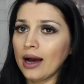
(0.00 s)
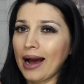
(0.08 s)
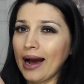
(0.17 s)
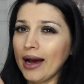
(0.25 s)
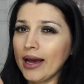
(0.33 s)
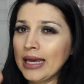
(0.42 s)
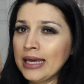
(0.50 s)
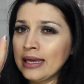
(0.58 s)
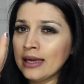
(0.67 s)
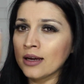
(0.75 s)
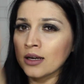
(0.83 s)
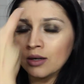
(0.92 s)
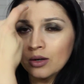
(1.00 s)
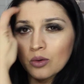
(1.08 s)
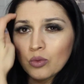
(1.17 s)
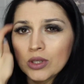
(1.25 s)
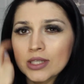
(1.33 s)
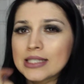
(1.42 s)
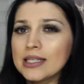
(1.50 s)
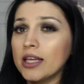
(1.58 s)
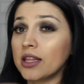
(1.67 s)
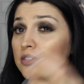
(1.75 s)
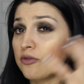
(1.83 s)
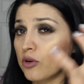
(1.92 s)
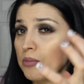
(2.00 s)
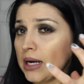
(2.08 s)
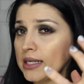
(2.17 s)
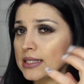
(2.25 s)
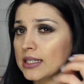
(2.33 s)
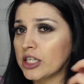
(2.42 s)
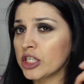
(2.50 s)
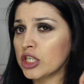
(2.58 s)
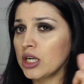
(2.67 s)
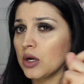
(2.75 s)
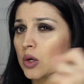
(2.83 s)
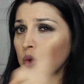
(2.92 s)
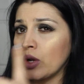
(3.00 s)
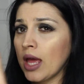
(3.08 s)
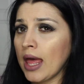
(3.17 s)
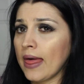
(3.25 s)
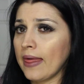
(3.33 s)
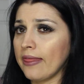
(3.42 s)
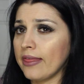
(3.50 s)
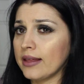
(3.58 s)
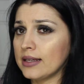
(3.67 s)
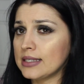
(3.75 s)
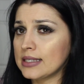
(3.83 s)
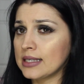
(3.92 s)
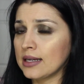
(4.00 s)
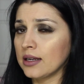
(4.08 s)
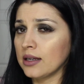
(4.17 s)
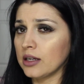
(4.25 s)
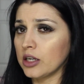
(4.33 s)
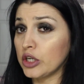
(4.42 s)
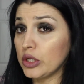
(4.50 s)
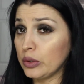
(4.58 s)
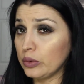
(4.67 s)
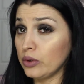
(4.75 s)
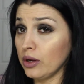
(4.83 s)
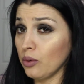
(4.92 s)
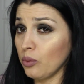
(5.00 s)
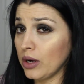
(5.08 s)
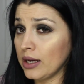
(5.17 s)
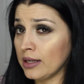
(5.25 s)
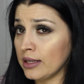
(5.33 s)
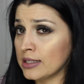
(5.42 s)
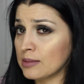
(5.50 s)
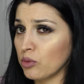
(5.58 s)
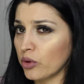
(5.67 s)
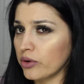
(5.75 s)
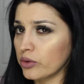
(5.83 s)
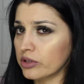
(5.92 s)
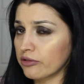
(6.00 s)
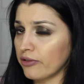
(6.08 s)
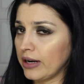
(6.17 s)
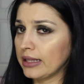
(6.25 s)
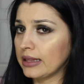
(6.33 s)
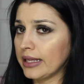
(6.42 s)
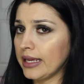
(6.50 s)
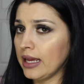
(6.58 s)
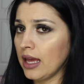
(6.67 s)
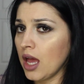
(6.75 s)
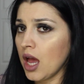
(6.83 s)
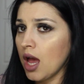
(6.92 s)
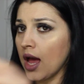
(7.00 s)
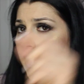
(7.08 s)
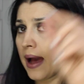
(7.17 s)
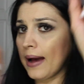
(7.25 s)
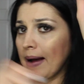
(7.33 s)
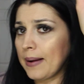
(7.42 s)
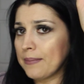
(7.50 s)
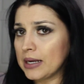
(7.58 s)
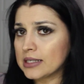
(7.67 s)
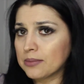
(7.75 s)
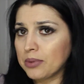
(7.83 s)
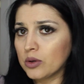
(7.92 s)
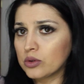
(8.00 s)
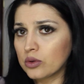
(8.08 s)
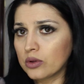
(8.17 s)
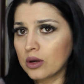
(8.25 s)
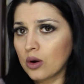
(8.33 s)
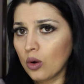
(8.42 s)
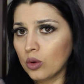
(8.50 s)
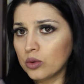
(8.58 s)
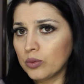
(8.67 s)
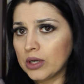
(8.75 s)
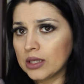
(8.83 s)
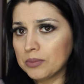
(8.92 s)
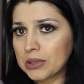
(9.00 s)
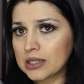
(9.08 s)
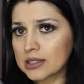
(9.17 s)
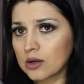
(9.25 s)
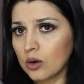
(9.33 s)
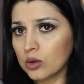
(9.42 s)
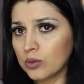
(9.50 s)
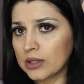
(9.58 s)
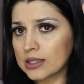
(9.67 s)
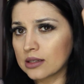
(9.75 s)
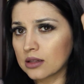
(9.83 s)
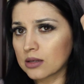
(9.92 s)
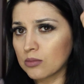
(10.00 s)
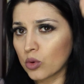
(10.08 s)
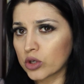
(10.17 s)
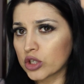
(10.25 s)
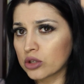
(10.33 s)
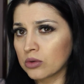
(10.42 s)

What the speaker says: I want to say that for my skin tone, this Nude one is more user-friendly as opposed to the gold one, because gold one is a little more